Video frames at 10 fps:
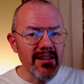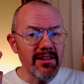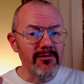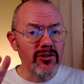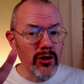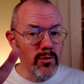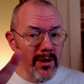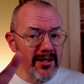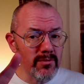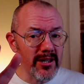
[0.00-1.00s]
There are two
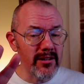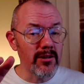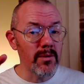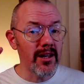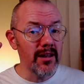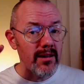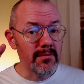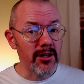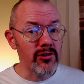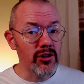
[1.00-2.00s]
ways we can do it.
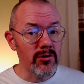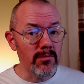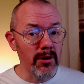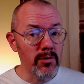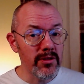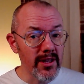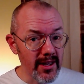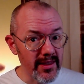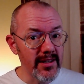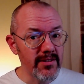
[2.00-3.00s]
I'm going to show you both
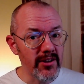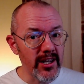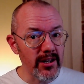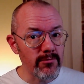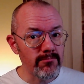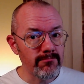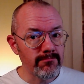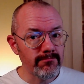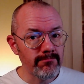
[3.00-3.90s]
in this video. So perhaps the